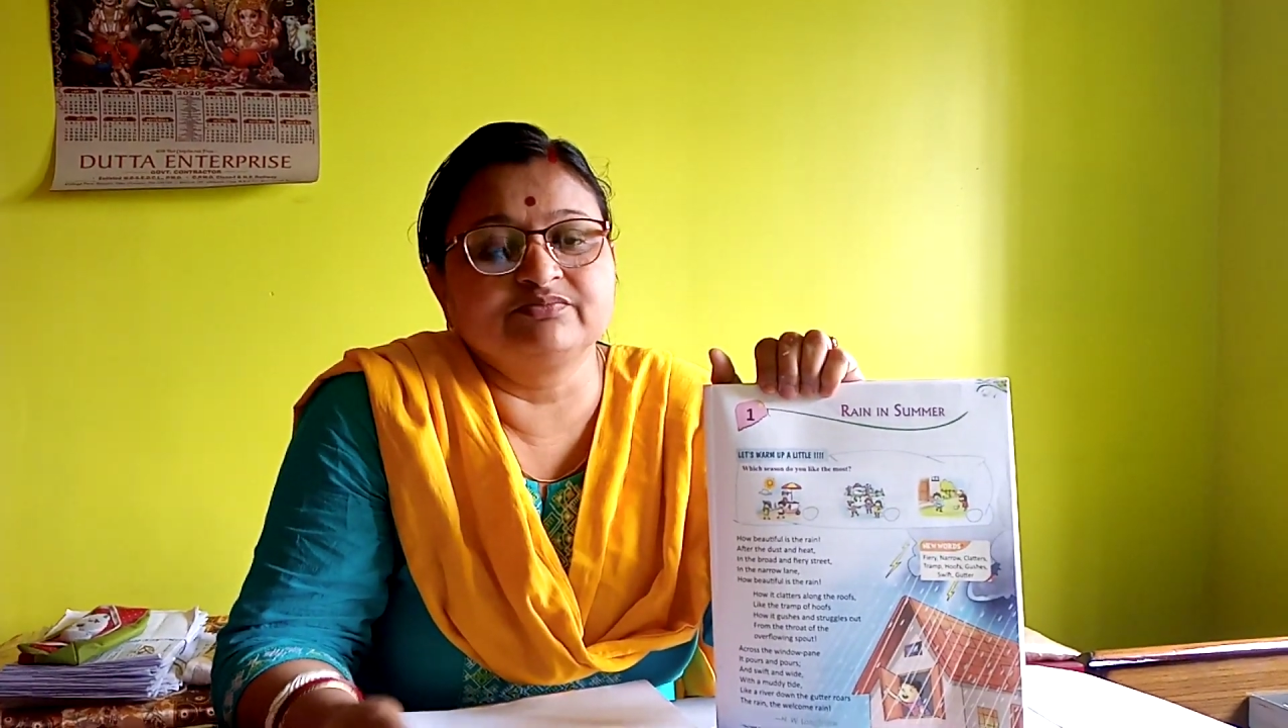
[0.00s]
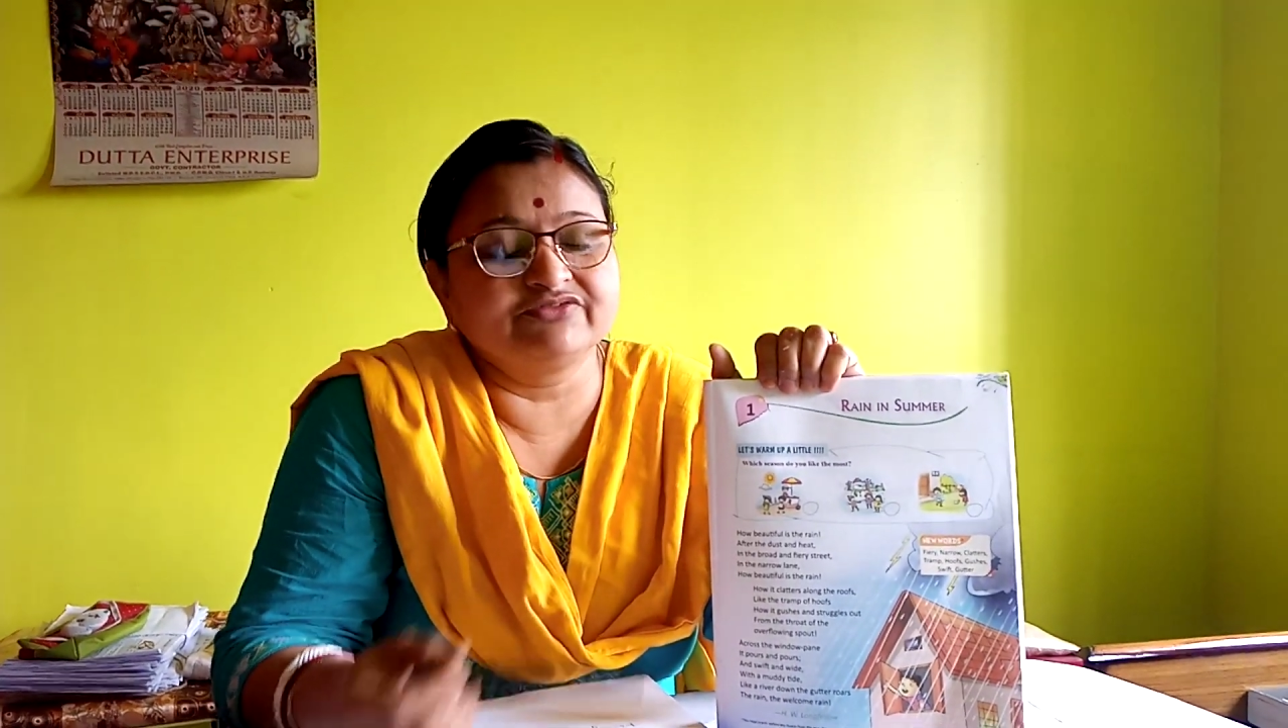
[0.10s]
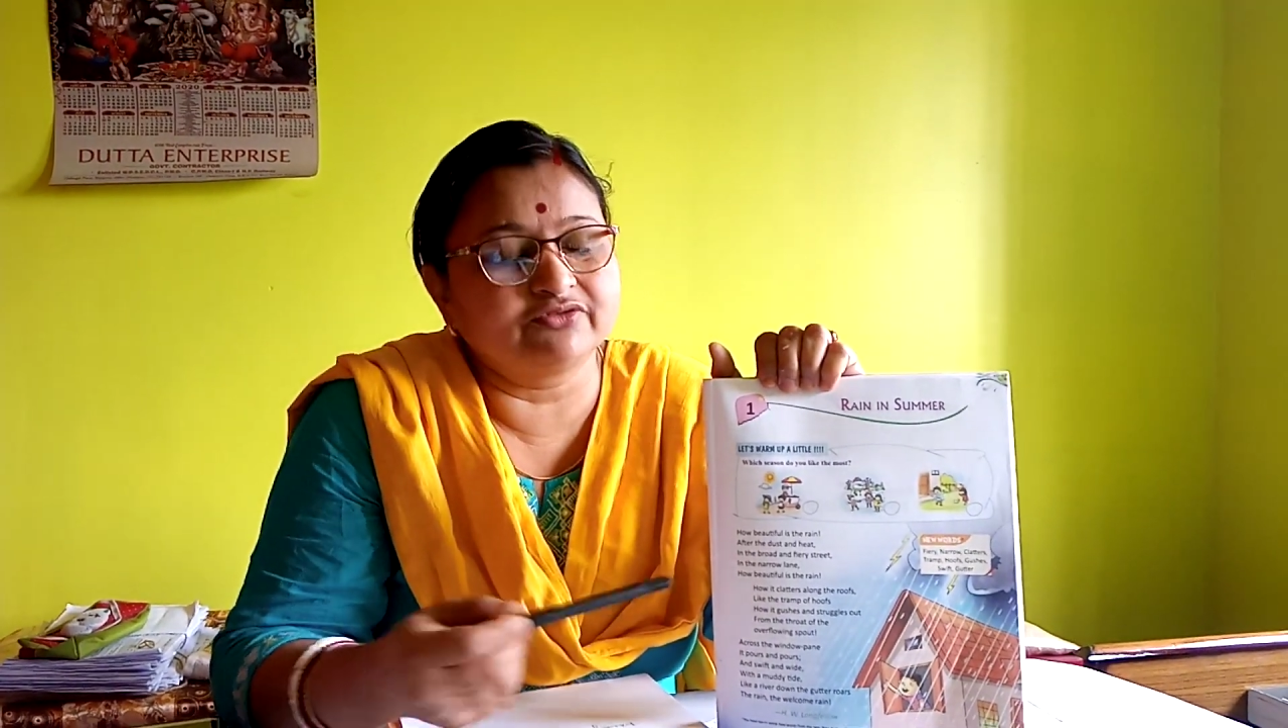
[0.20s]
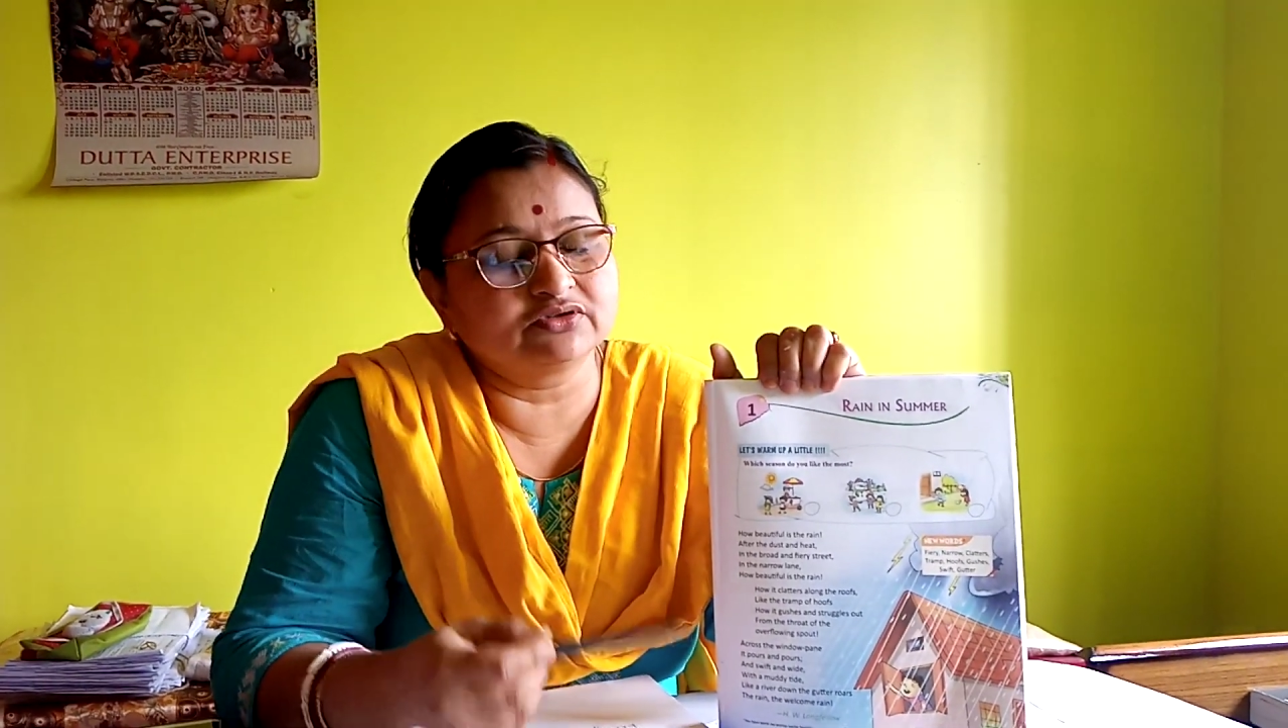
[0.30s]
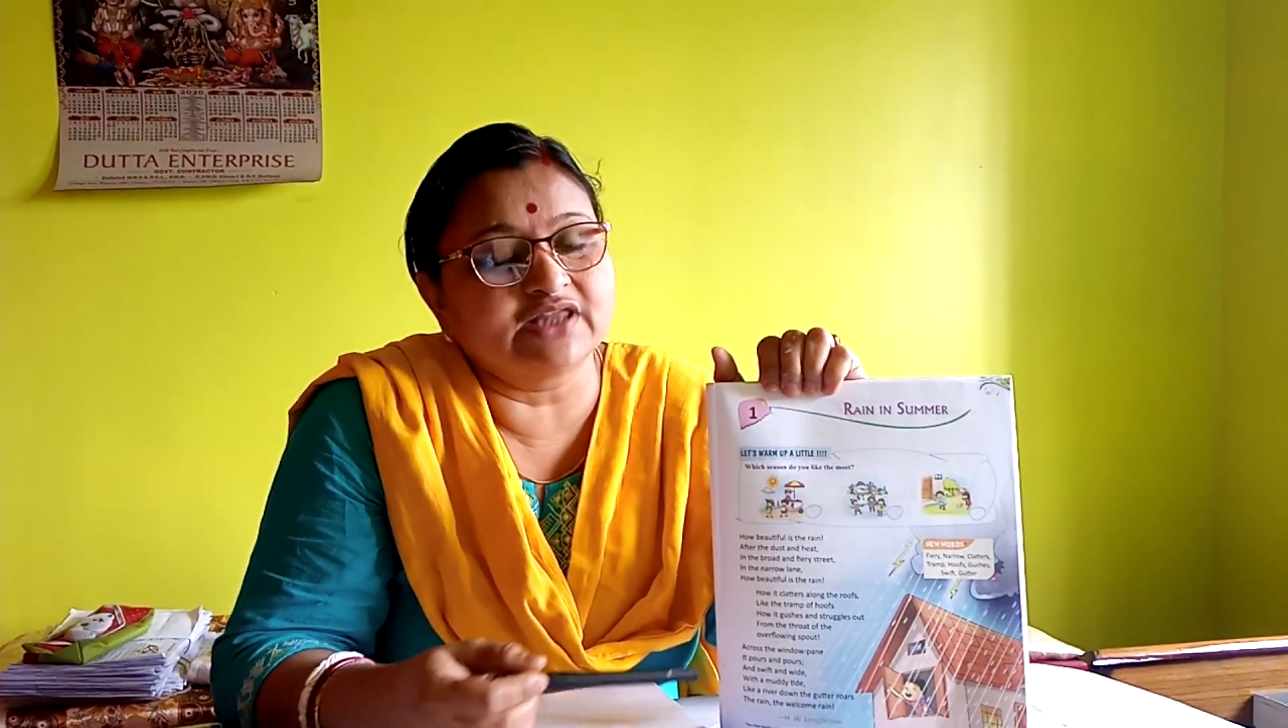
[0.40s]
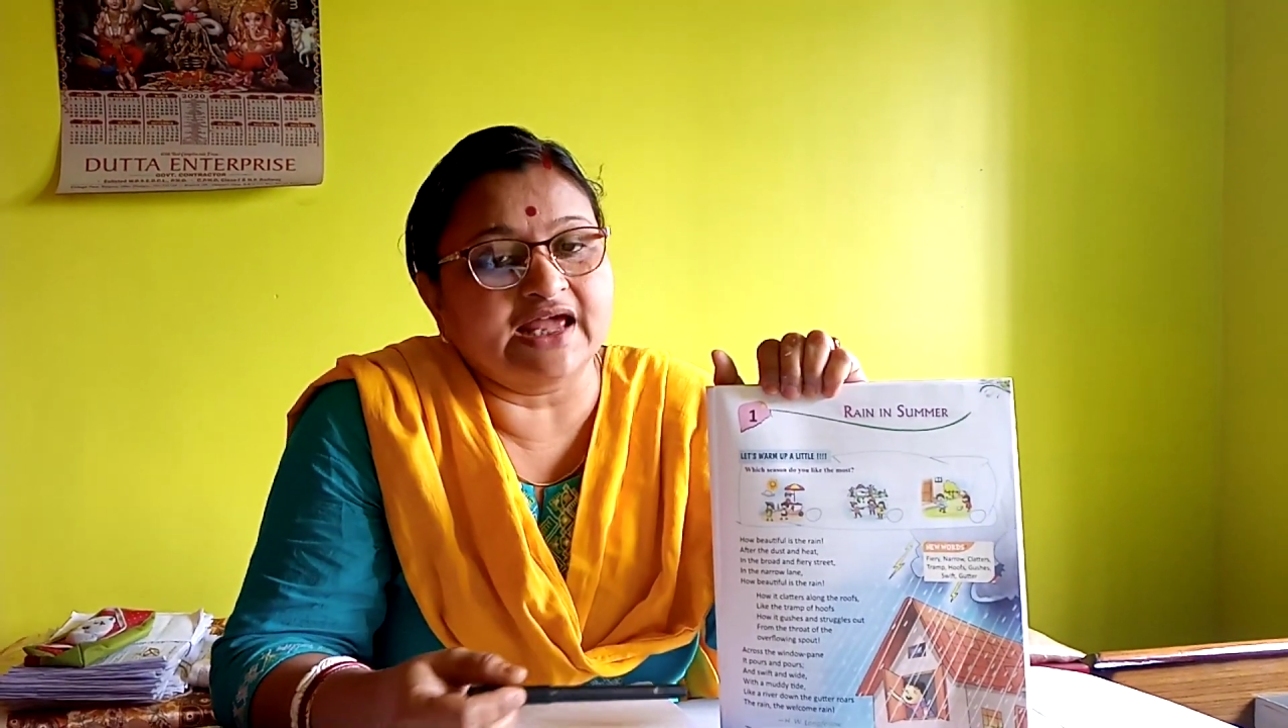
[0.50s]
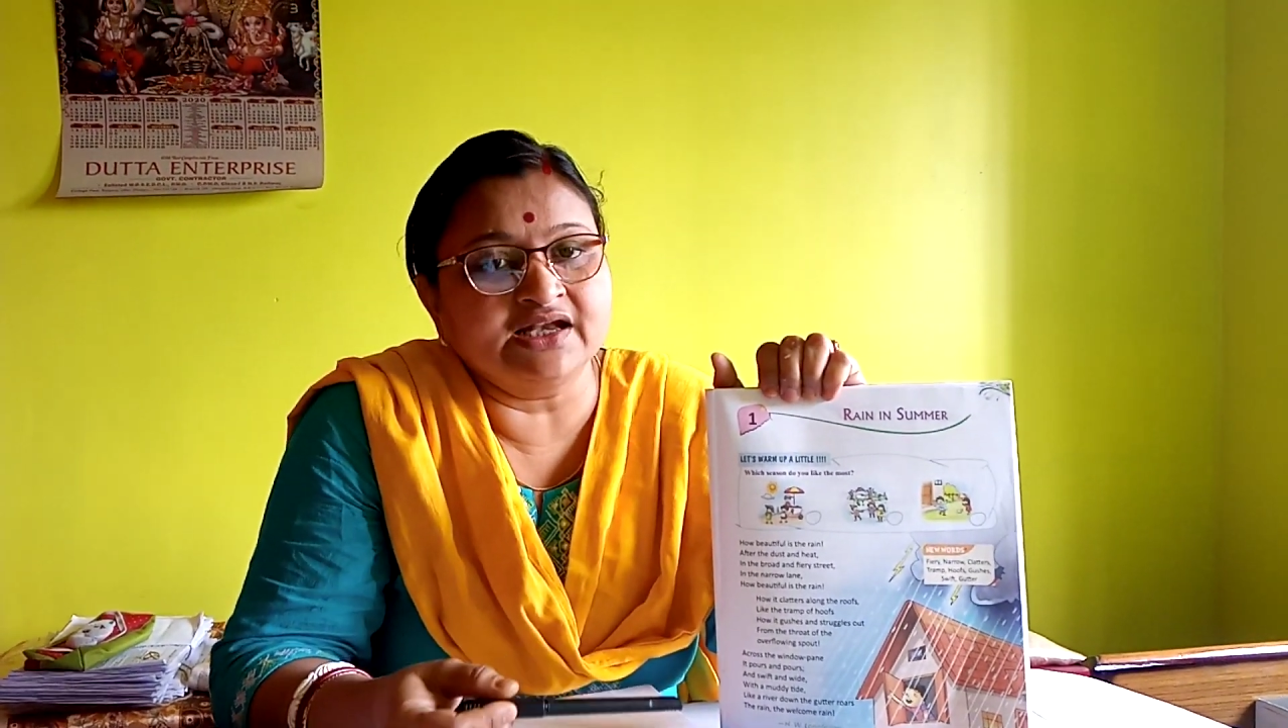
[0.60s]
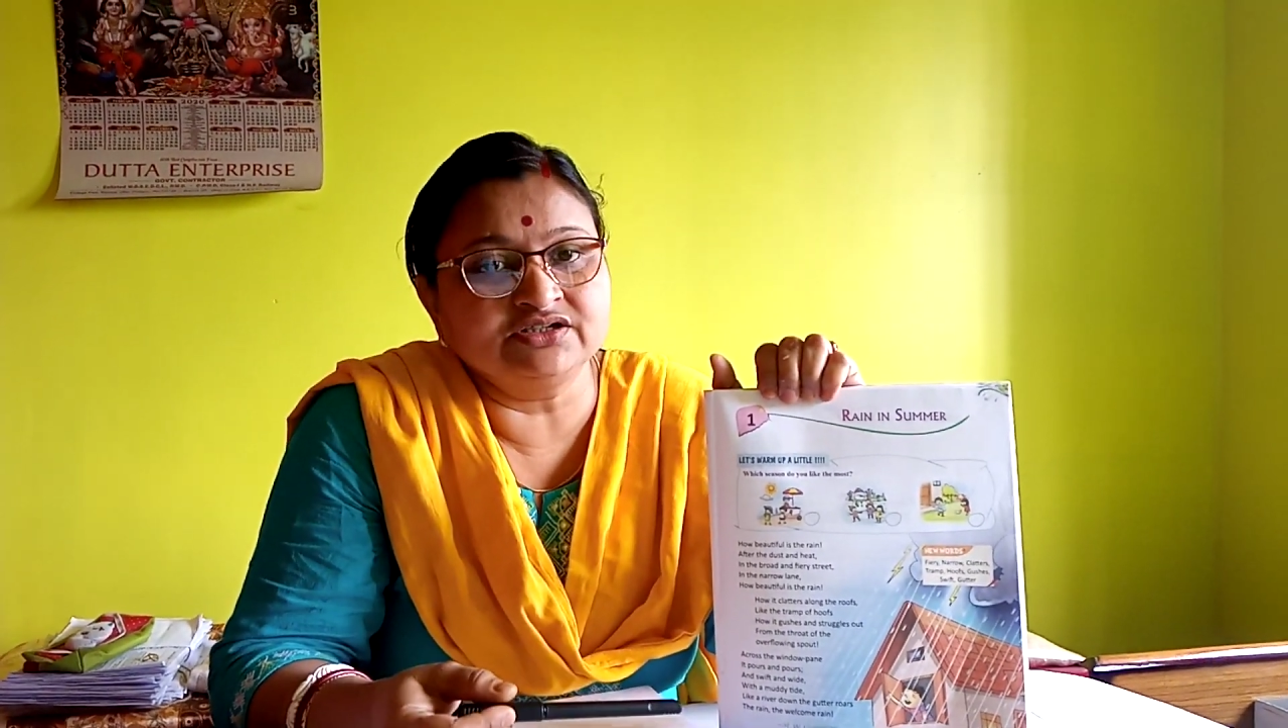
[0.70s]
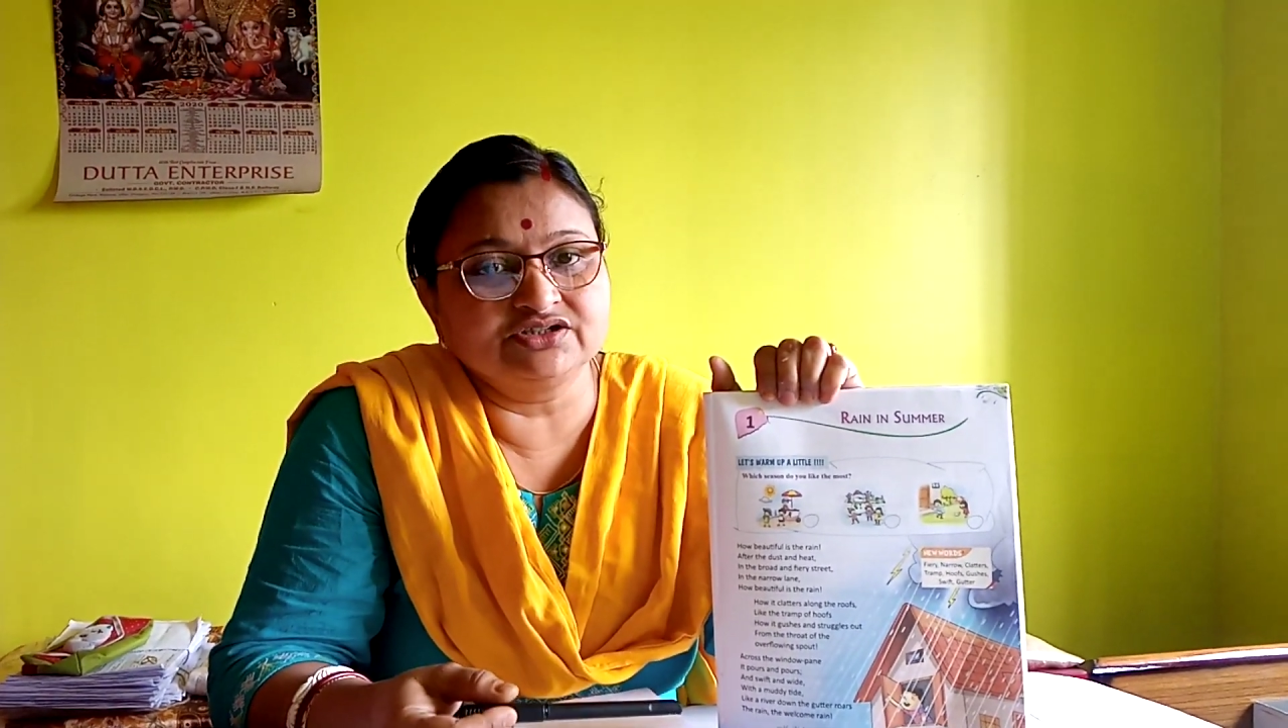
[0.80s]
Before that,